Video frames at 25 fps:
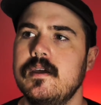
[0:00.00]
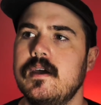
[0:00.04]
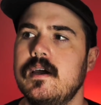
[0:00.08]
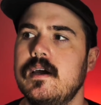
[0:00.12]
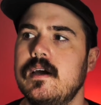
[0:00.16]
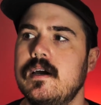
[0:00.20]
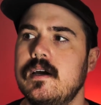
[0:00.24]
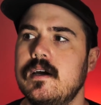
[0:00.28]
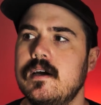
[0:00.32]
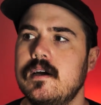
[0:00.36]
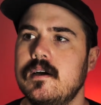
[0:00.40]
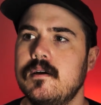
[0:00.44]

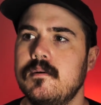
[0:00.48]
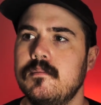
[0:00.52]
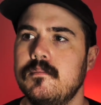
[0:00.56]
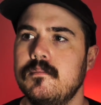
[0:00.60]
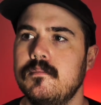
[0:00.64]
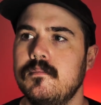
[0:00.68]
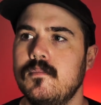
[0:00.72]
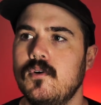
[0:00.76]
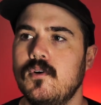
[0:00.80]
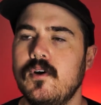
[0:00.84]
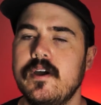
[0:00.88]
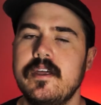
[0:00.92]

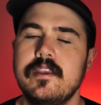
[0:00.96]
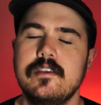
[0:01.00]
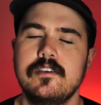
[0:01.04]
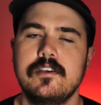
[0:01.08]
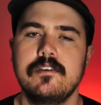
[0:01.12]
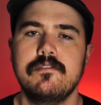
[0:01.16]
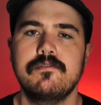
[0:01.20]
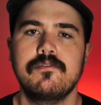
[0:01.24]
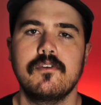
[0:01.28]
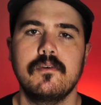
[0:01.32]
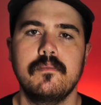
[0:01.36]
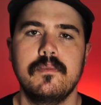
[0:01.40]
um, or energy
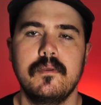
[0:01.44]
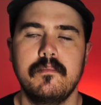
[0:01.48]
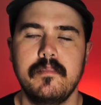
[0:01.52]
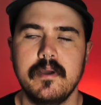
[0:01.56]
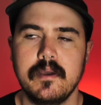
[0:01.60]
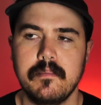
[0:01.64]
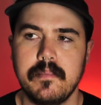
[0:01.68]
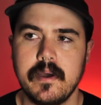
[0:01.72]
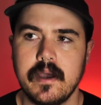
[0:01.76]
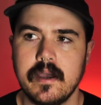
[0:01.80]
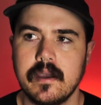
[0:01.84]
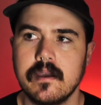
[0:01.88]
from the
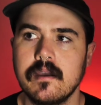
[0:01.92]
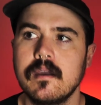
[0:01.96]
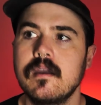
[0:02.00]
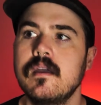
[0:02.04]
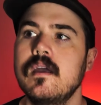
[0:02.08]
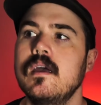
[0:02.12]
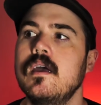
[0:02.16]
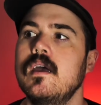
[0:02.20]
Big Bang,